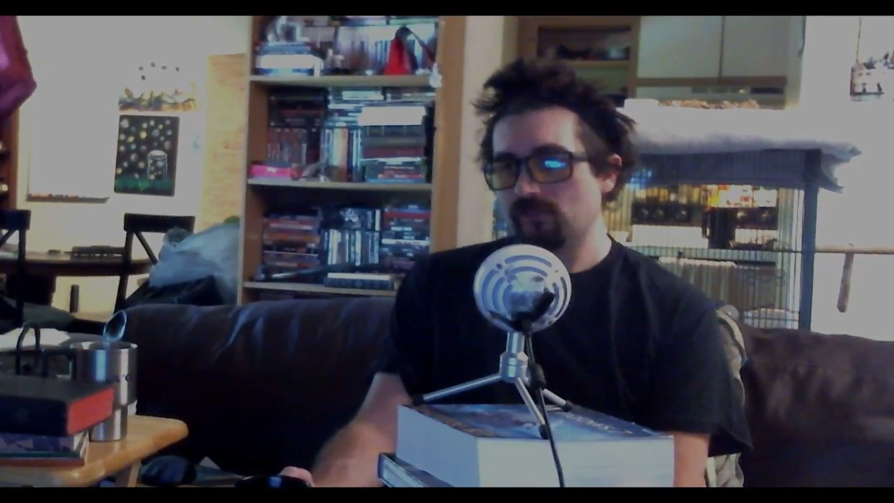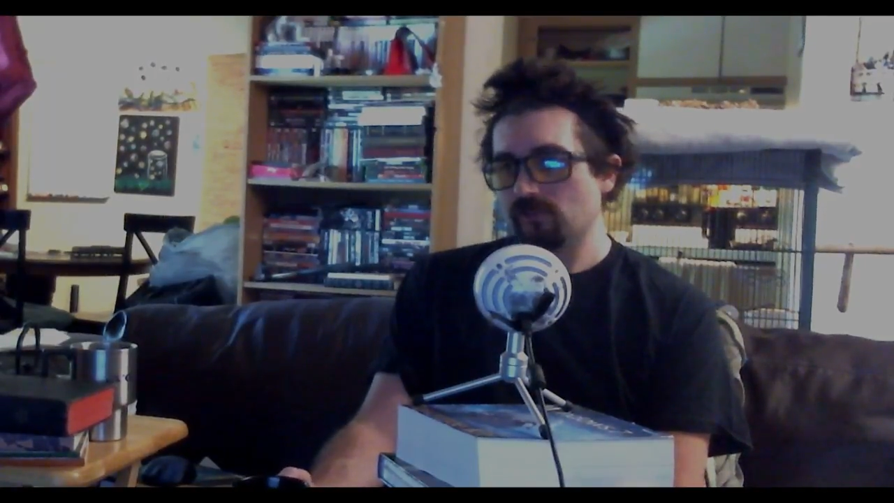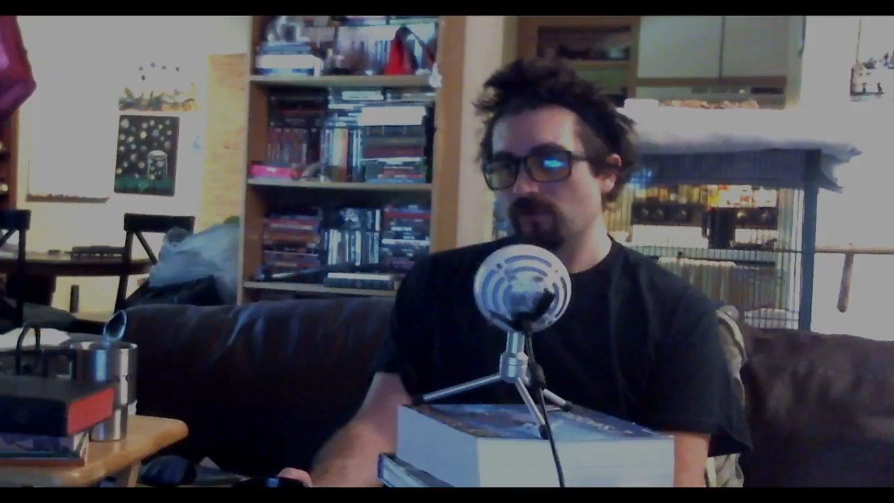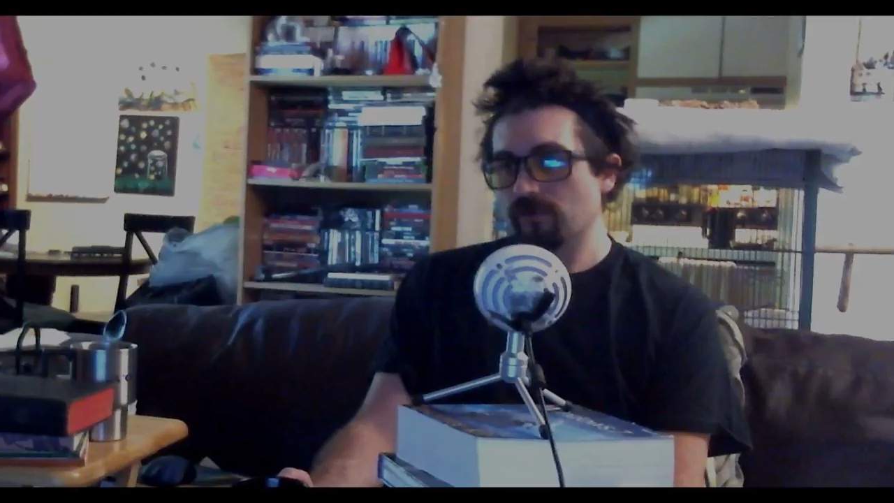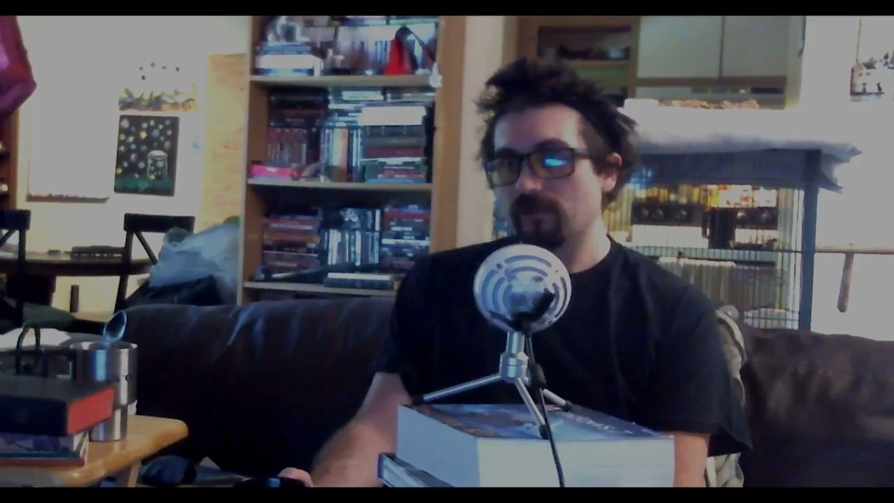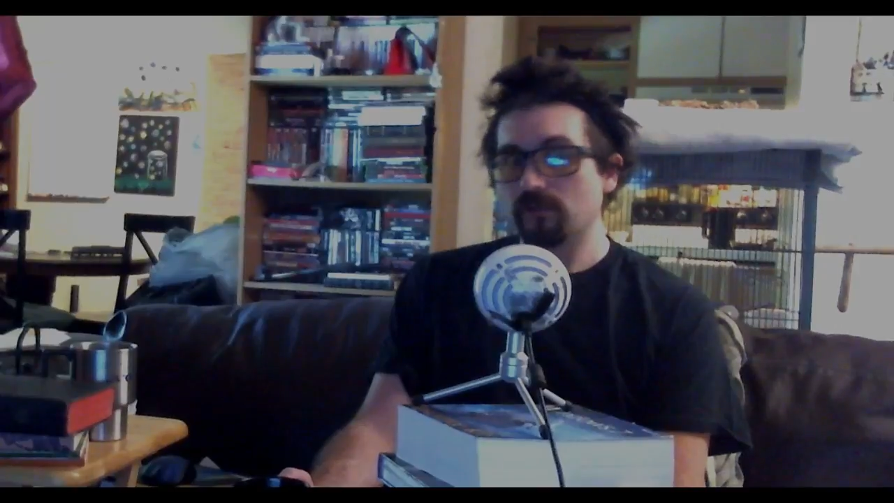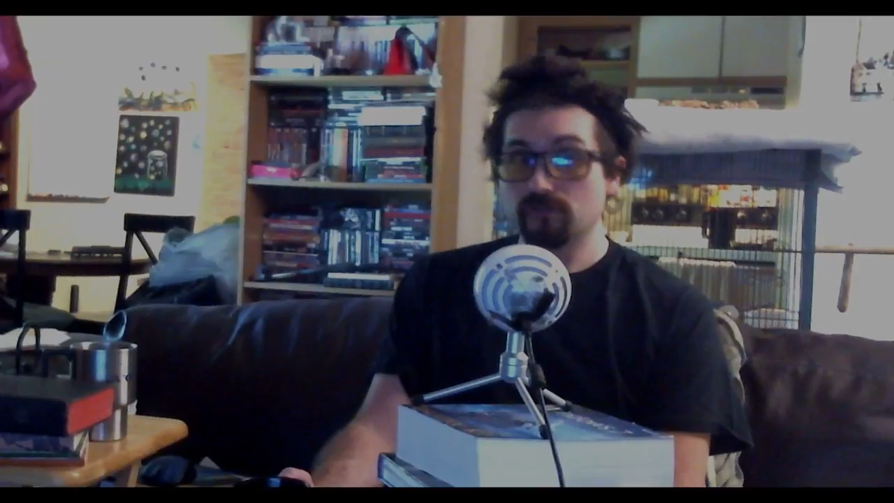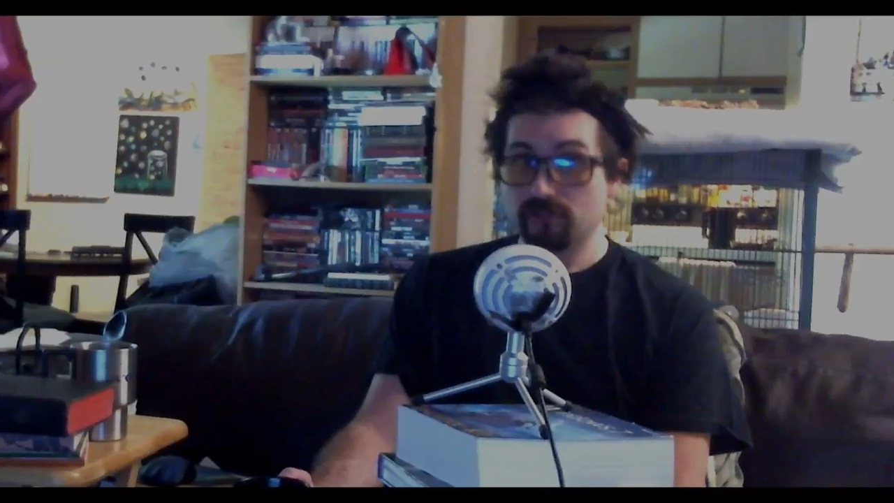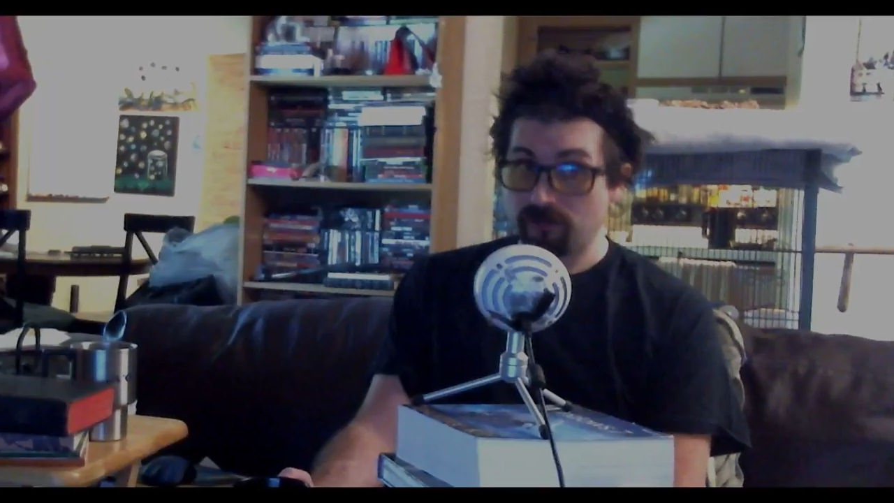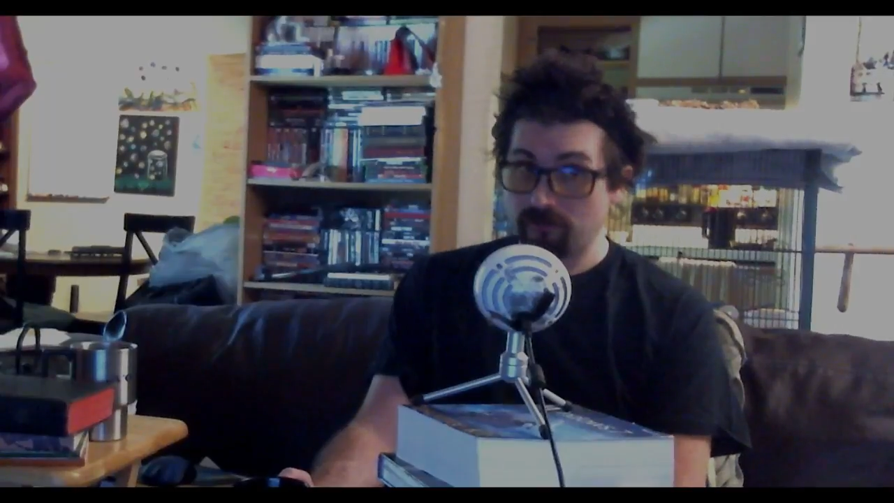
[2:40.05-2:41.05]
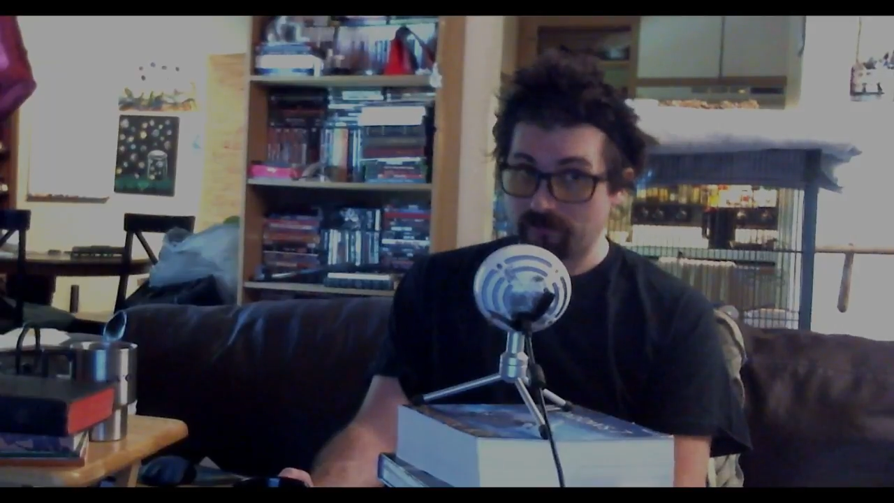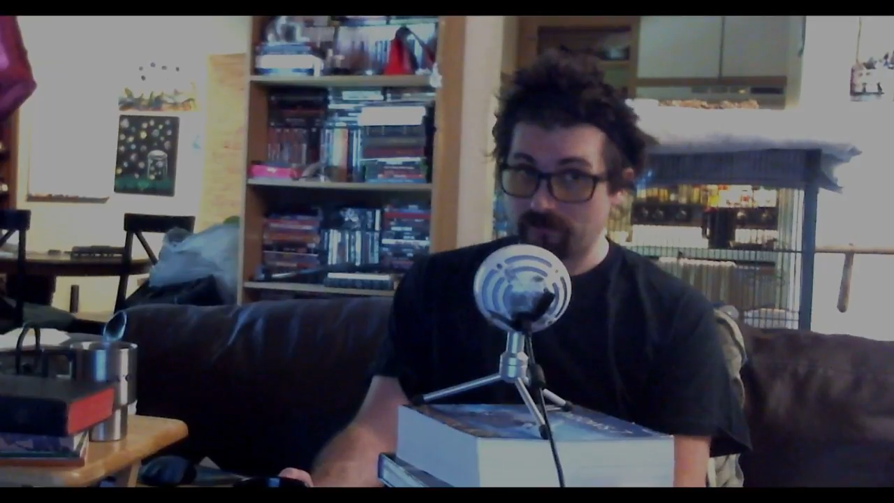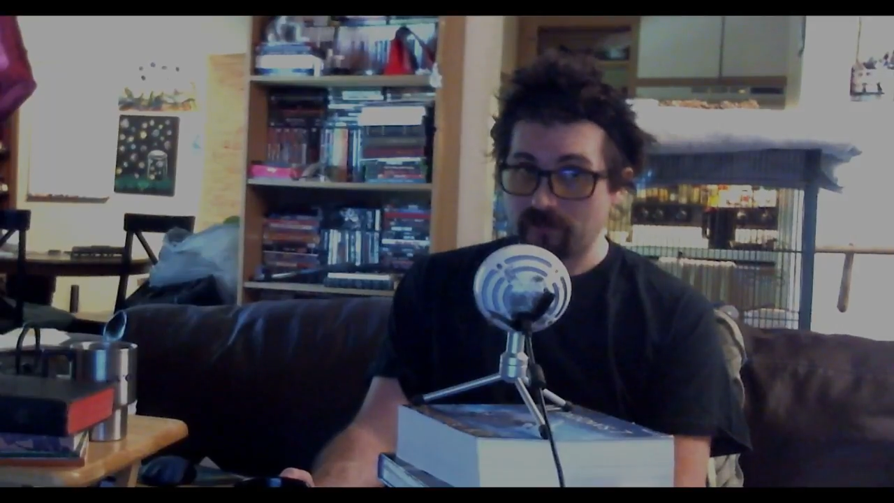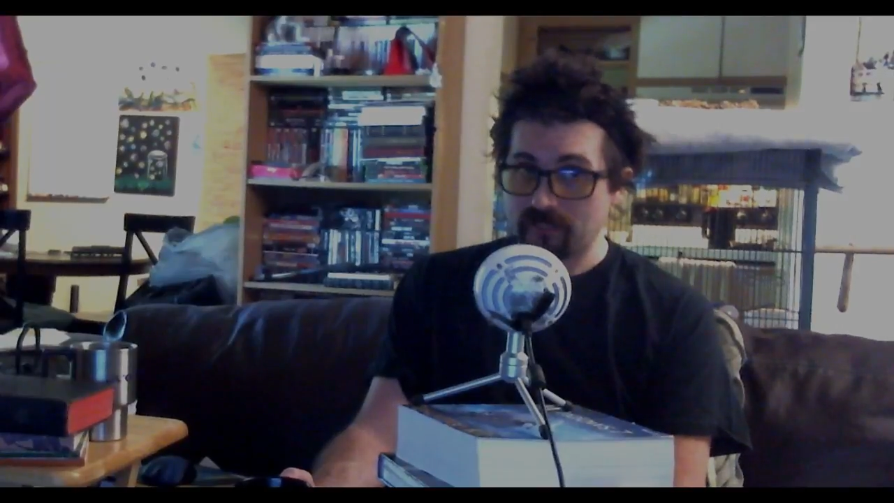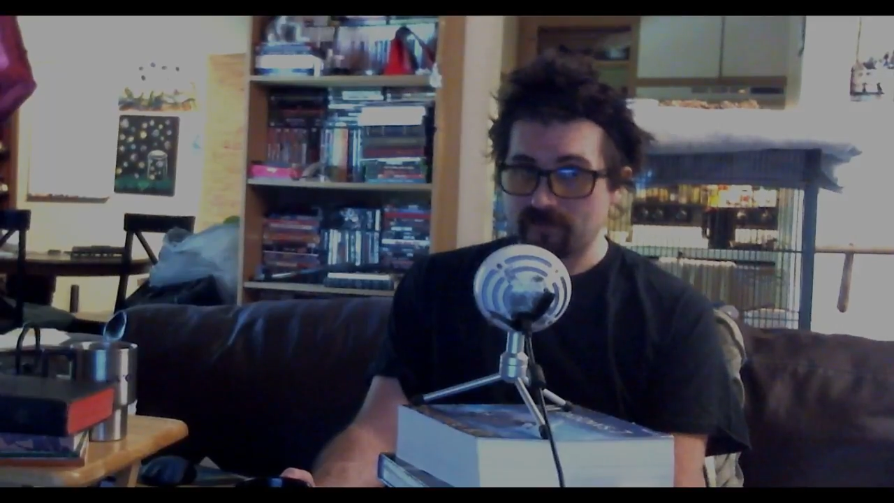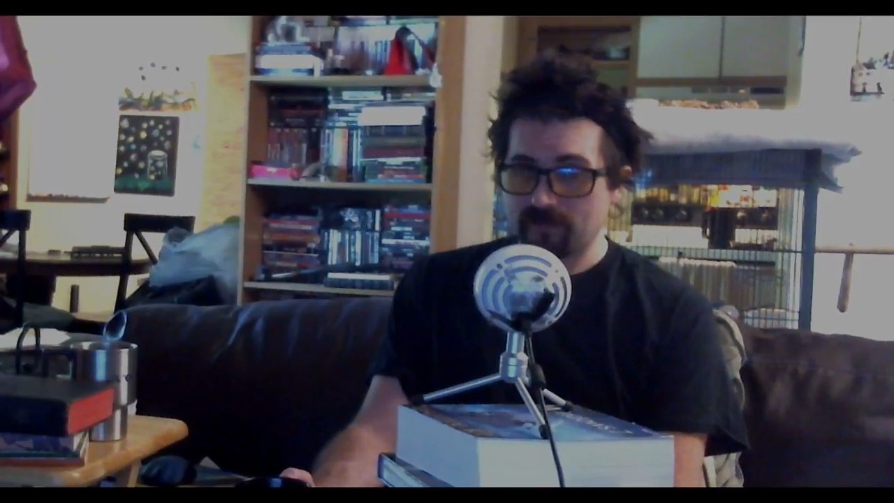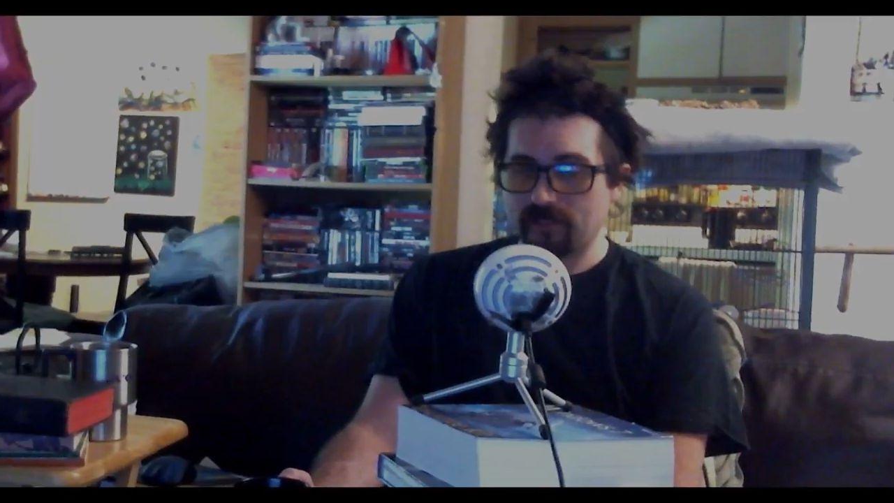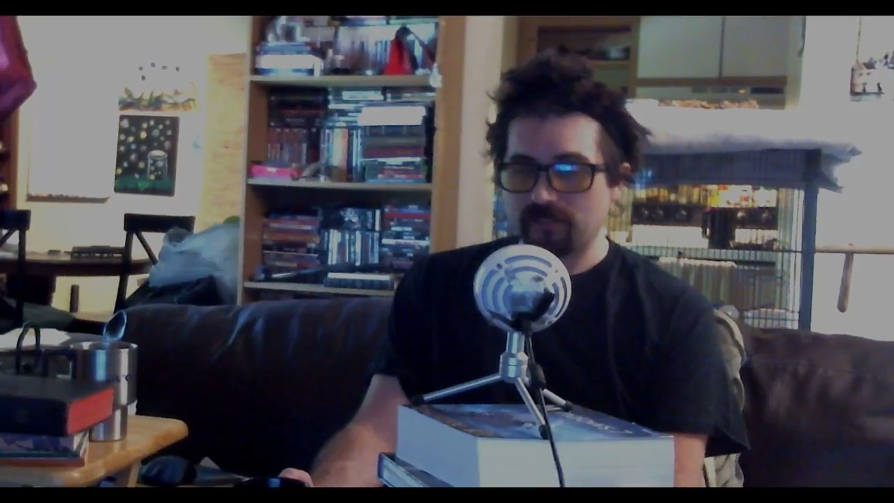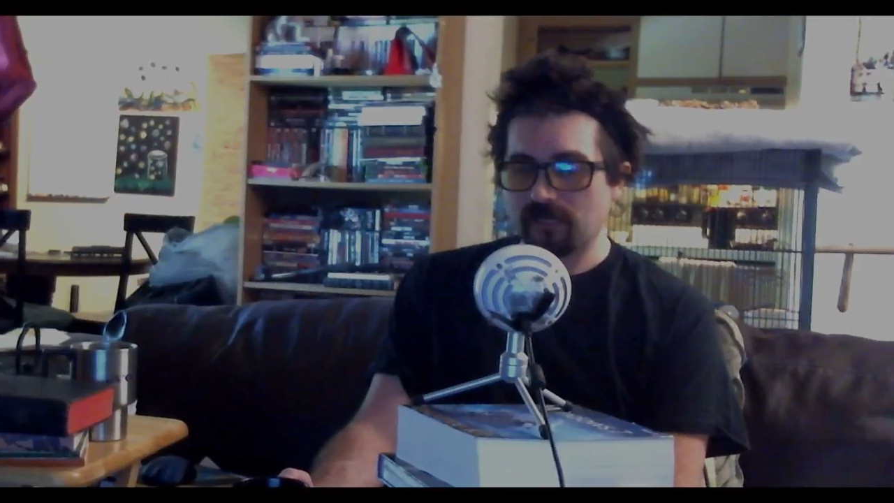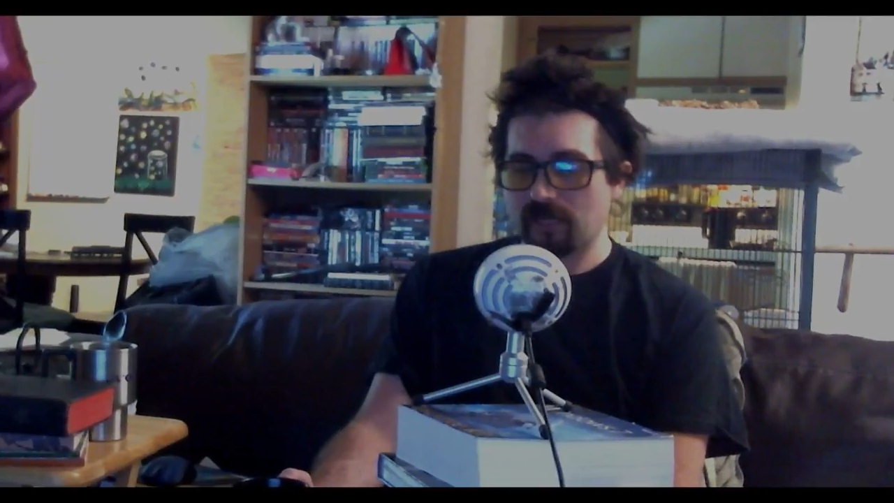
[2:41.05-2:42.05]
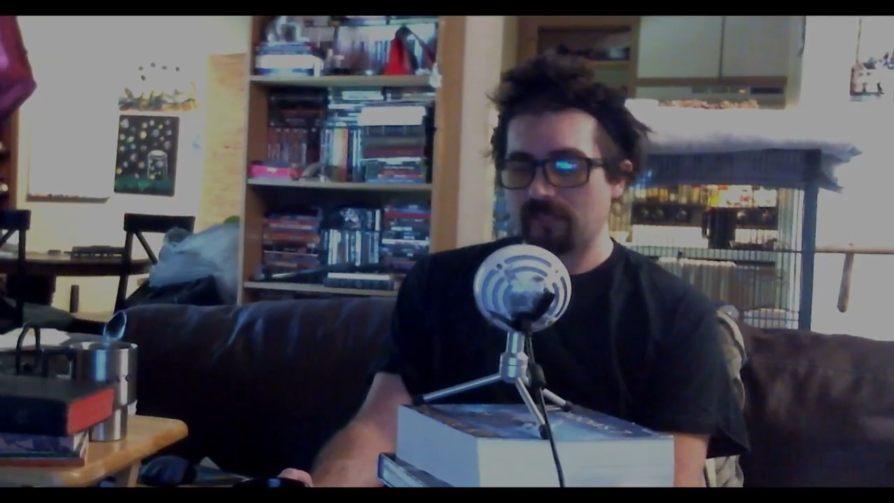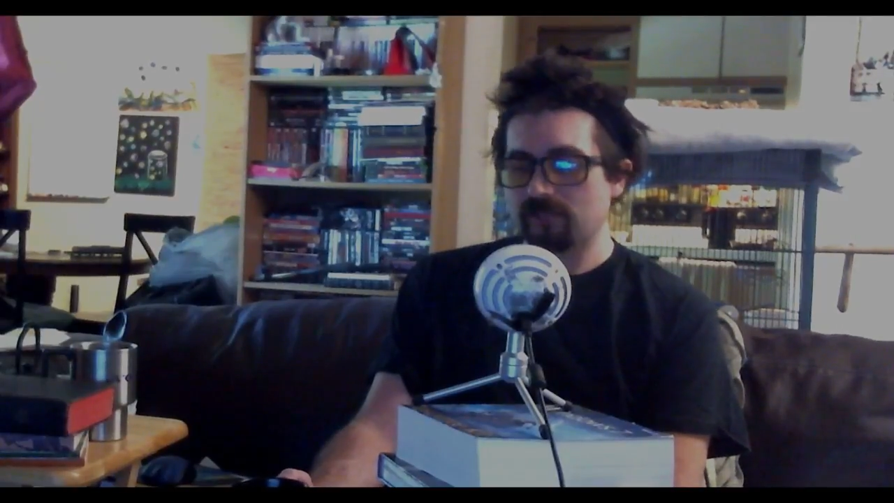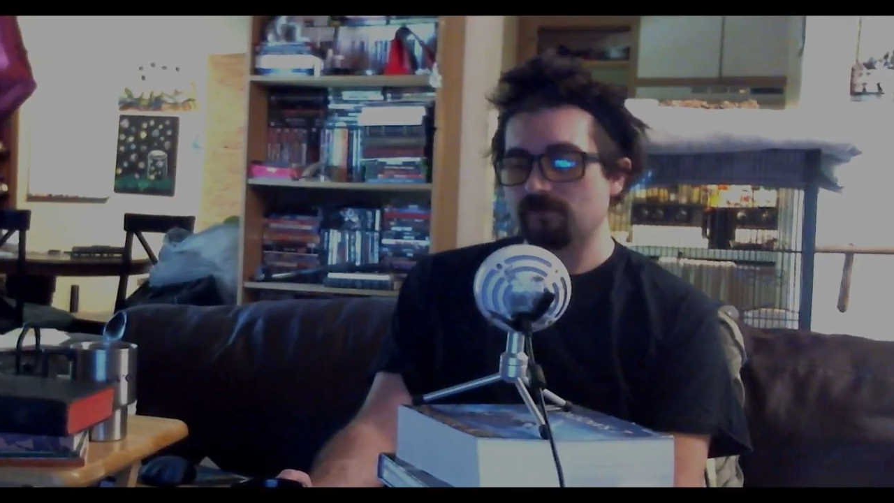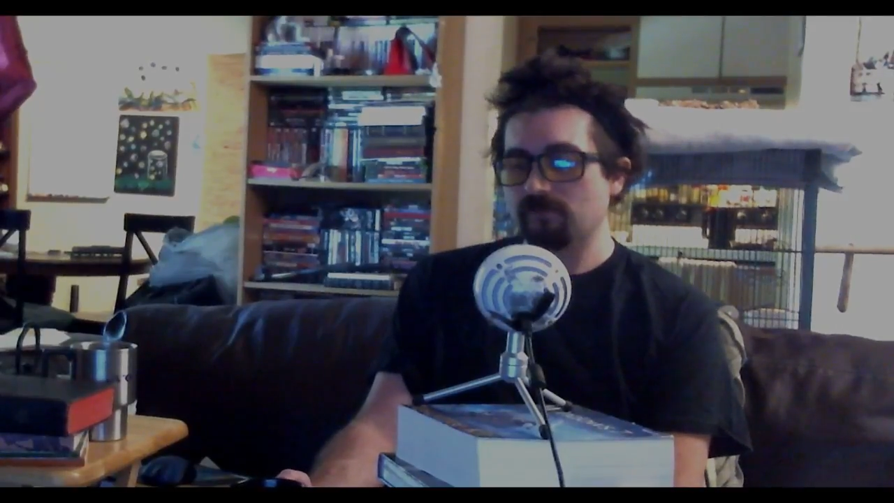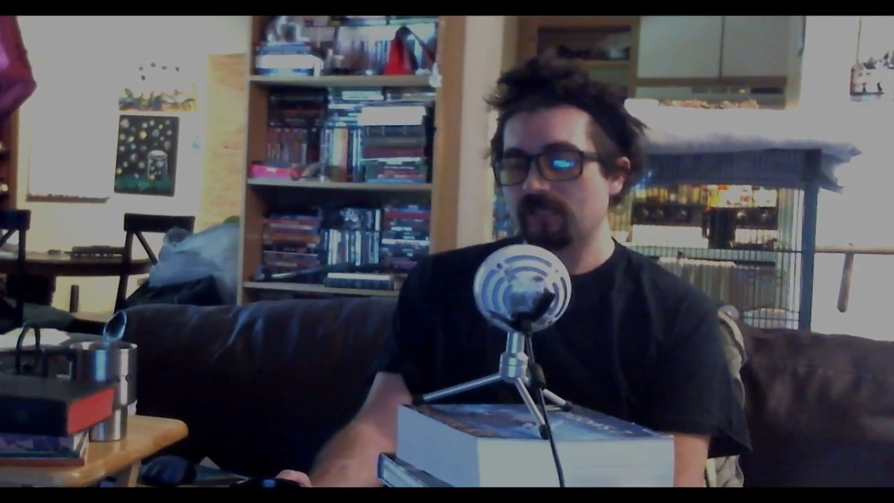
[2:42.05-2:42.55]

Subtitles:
or you're too impressed by the challenge,